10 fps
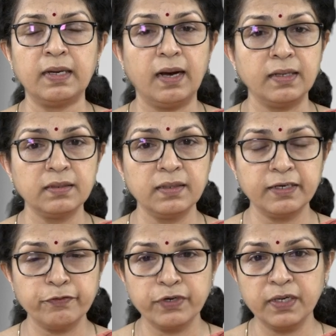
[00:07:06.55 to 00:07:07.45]
other
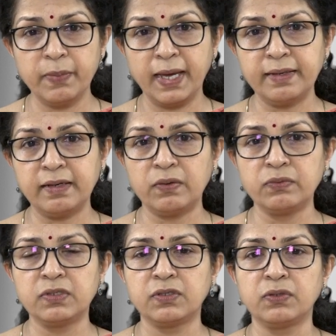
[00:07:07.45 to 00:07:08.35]
different
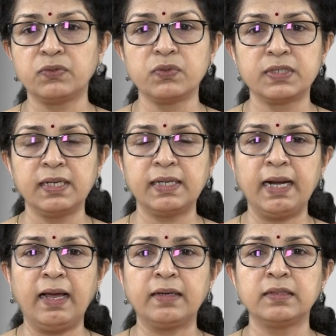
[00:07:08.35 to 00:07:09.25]
backgrounds or social
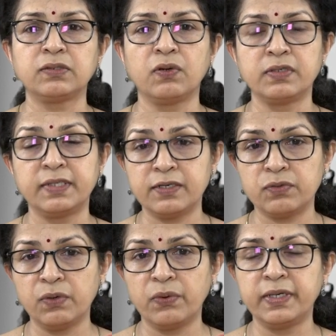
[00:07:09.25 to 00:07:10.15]
class or
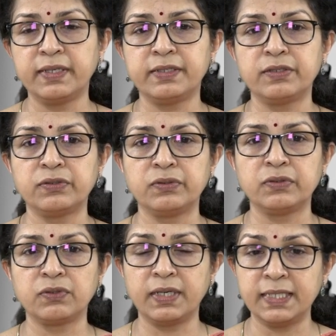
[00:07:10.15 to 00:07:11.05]
sexual
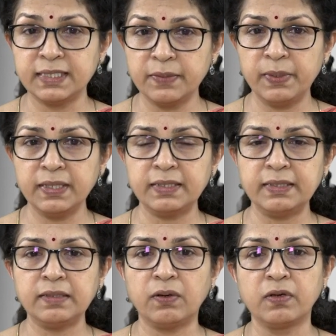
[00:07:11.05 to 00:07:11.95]
orientations or
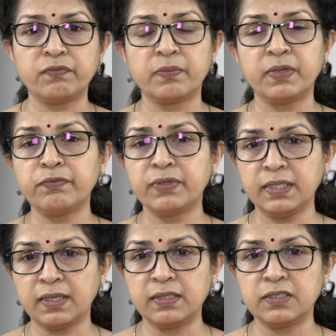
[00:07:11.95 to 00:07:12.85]
disability or from
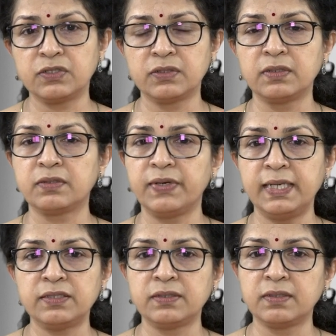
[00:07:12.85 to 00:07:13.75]
different cultures,
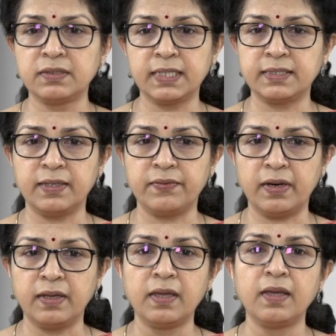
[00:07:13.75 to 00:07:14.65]
religions, etc.,